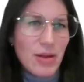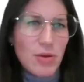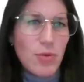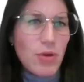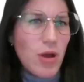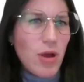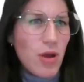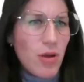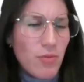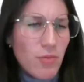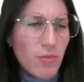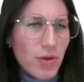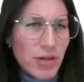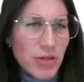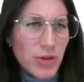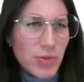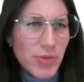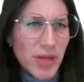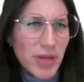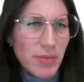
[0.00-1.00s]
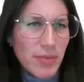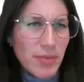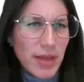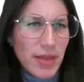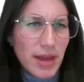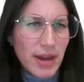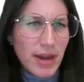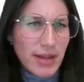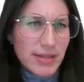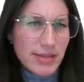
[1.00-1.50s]
Like, what do you mean
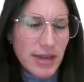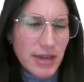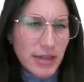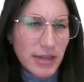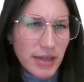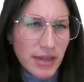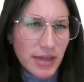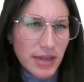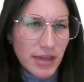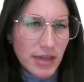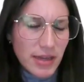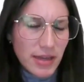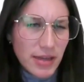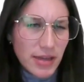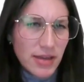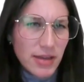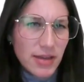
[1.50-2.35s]
by that exactly?